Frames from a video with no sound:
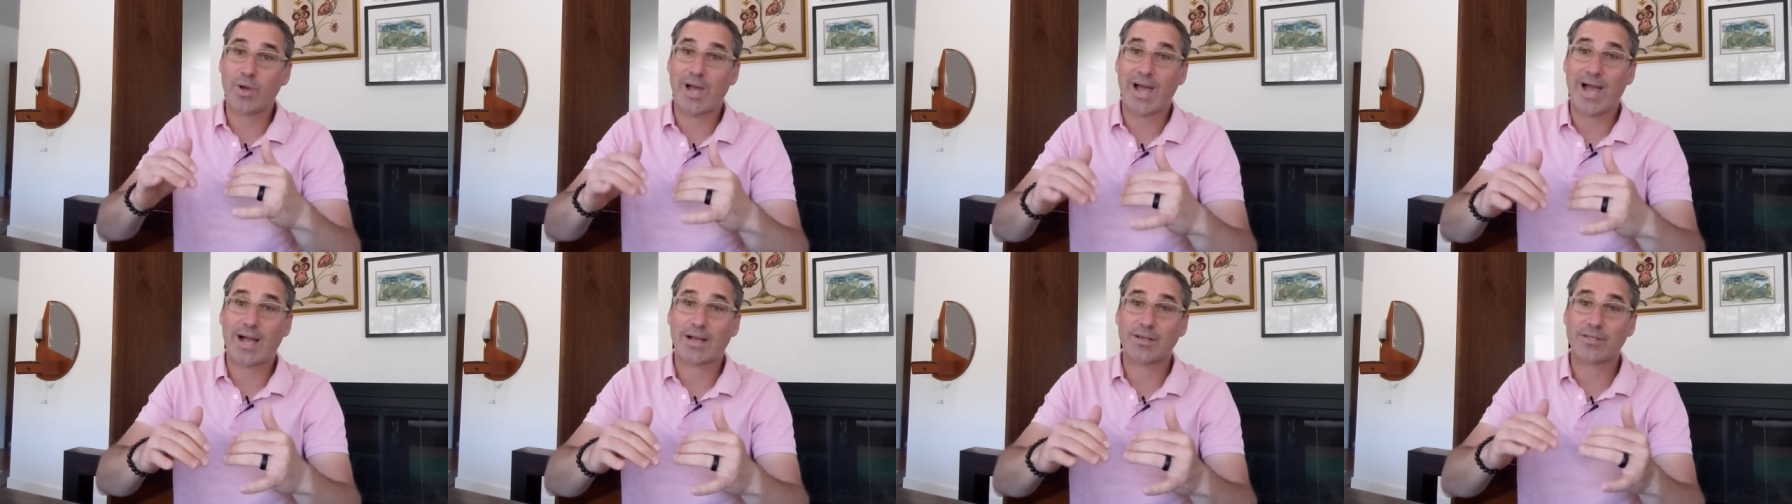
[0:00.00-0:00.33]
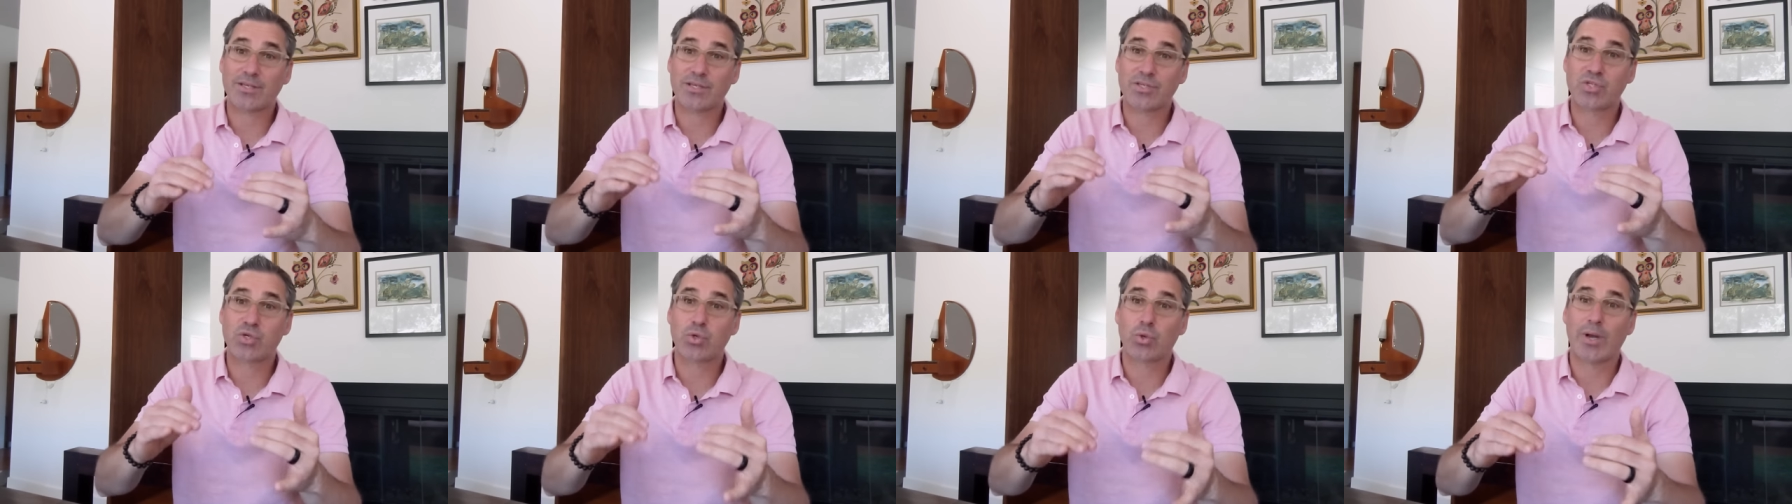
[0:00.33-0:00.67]

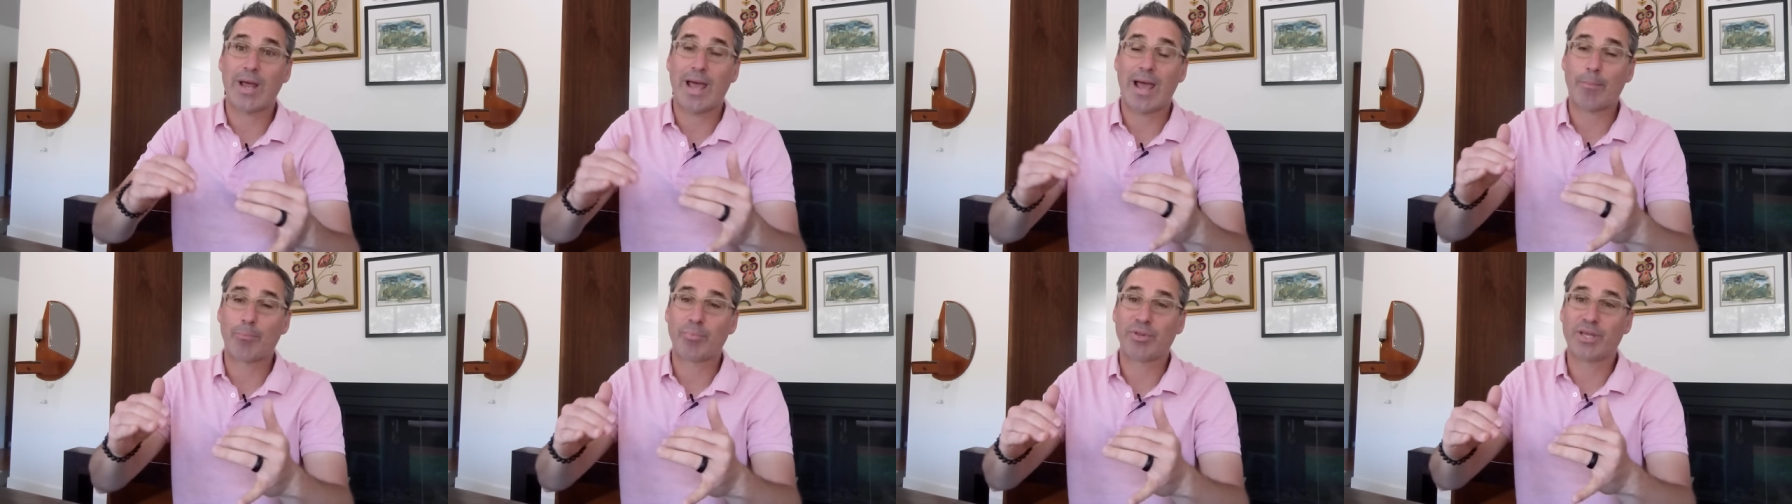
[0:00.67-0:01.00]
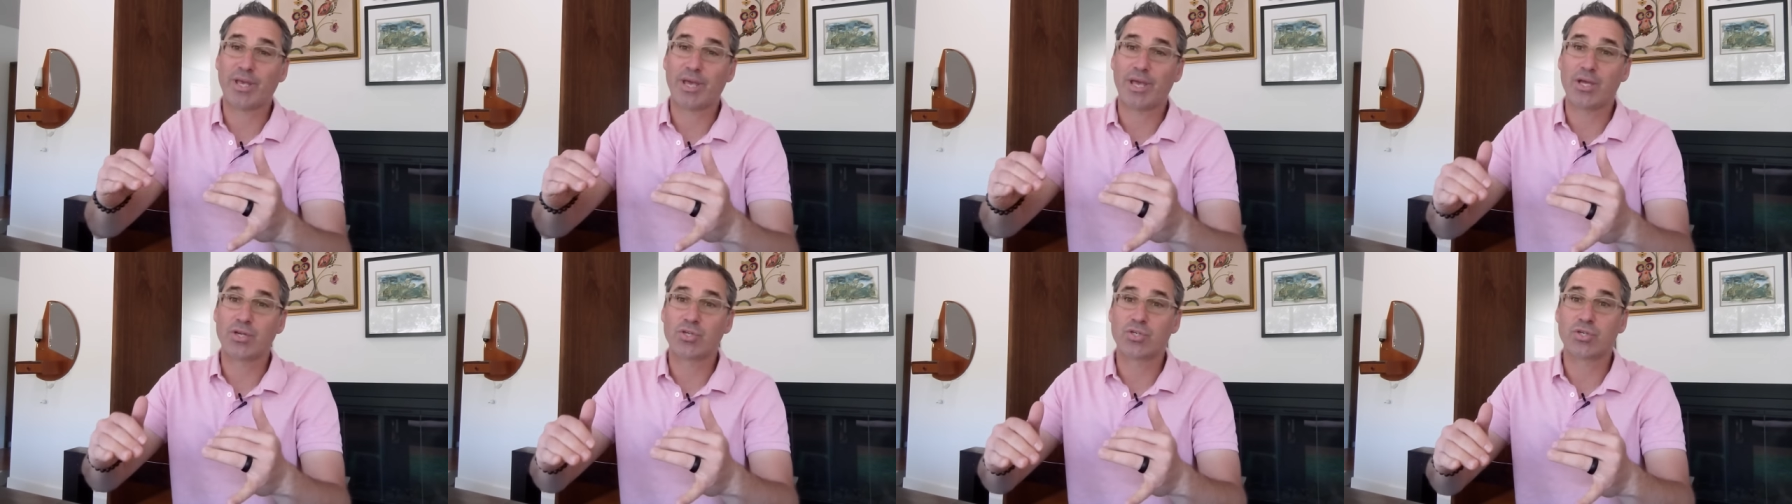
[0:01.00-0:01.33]
access to an
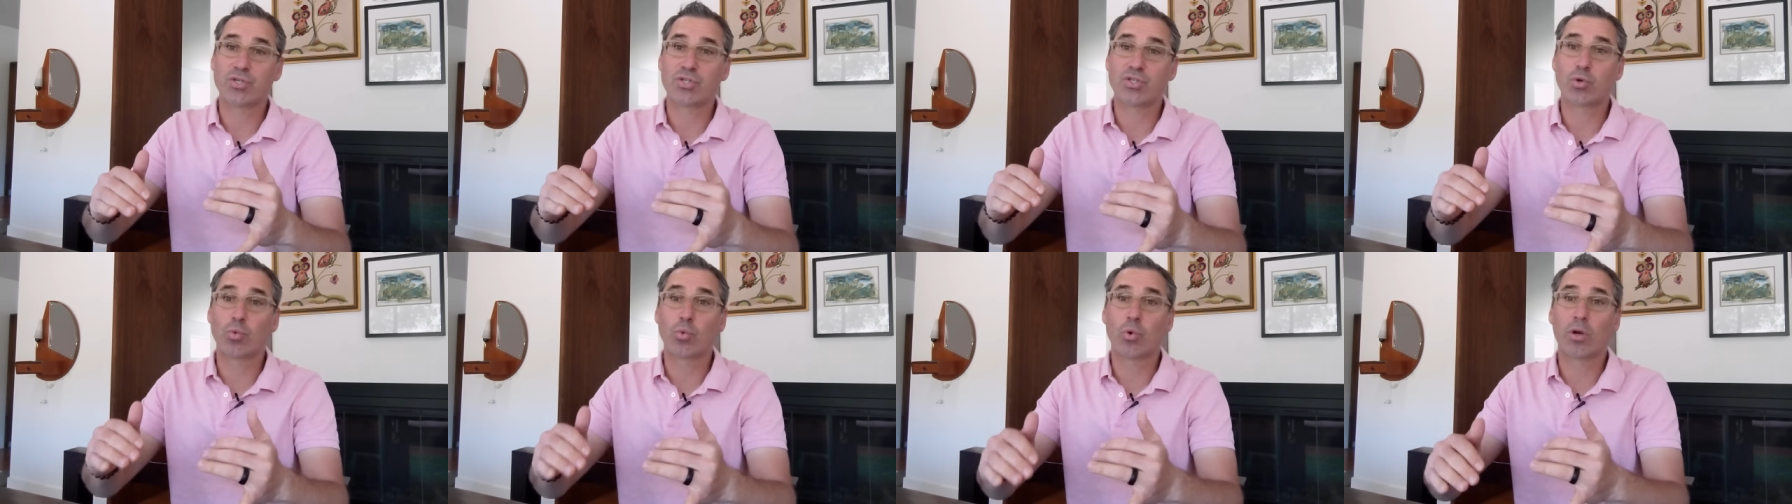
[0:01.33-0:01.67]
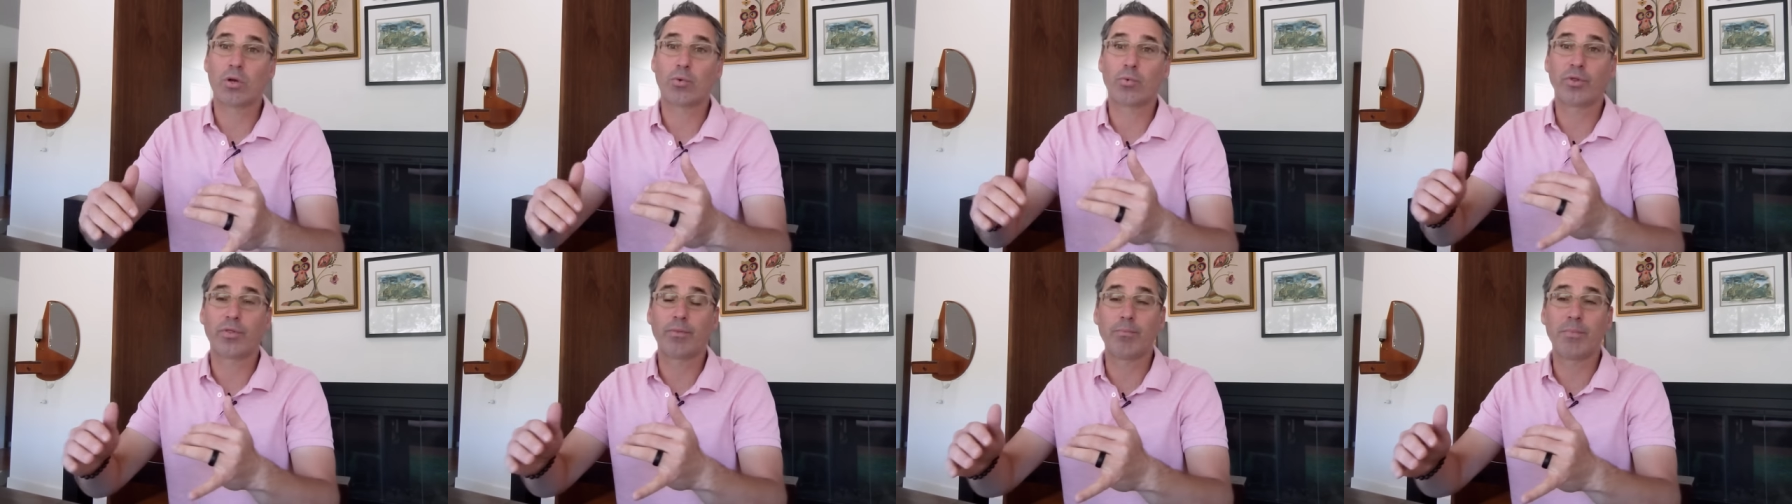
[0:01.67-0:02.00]
application to
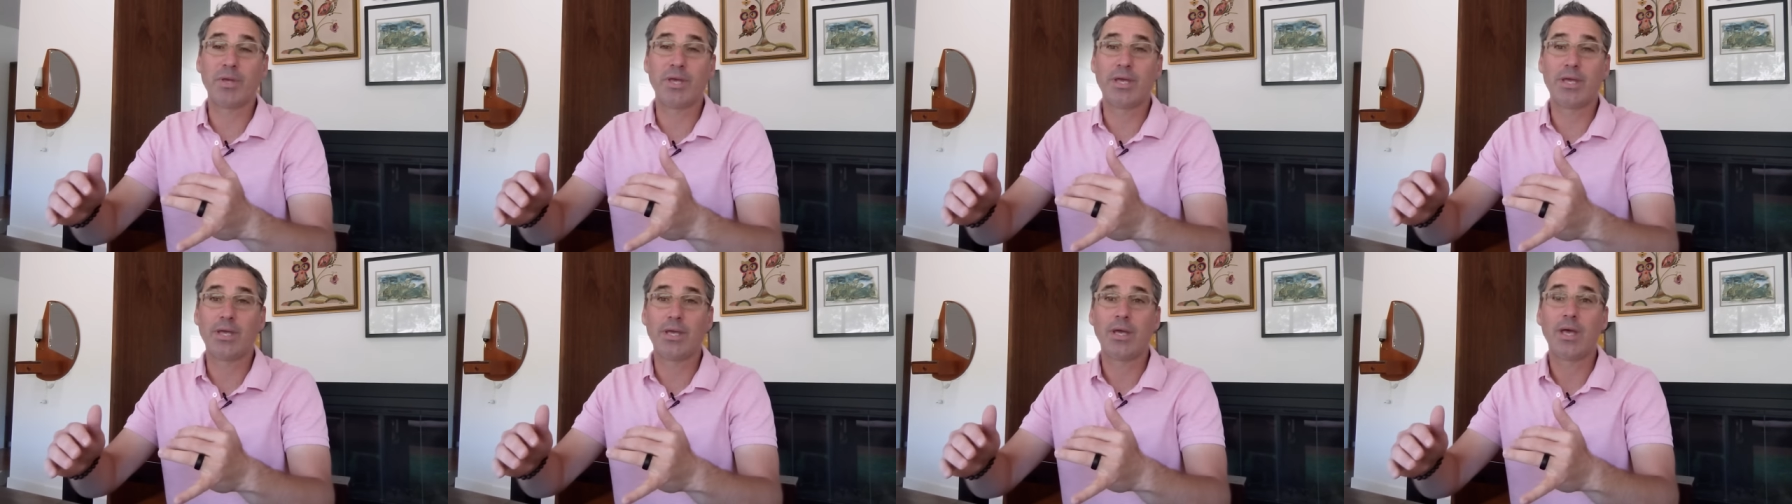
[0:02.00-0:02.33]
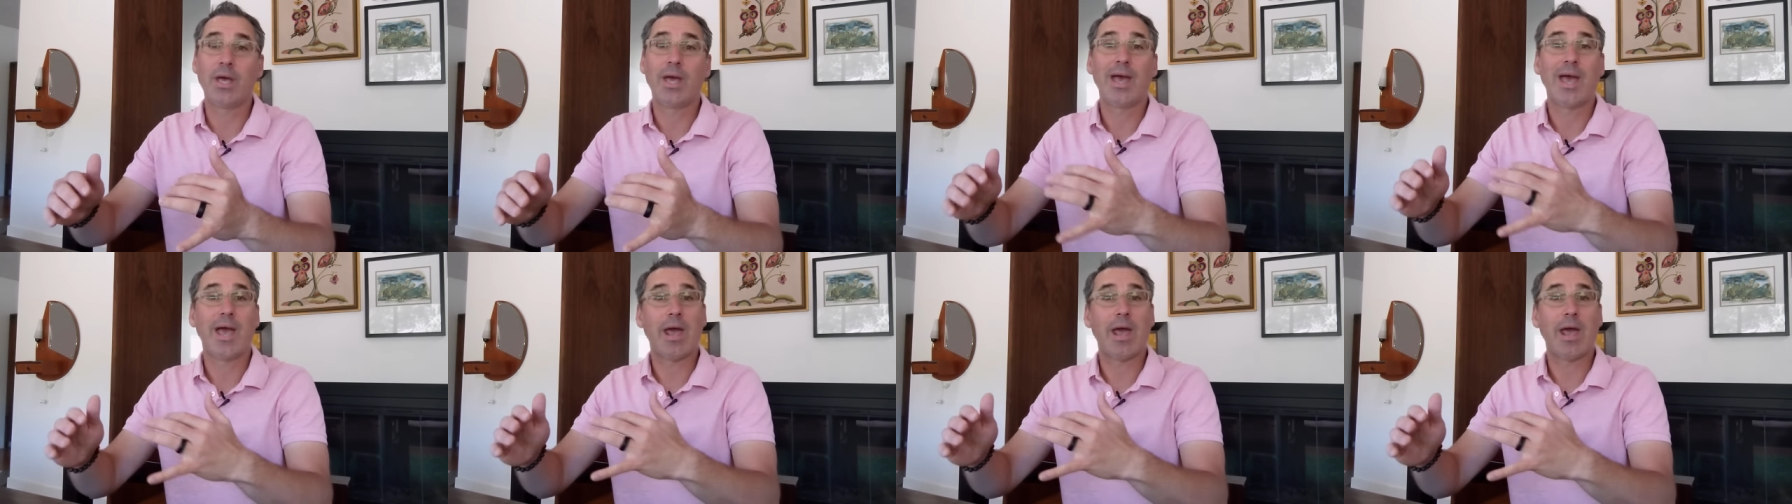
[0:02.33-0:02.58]
work with me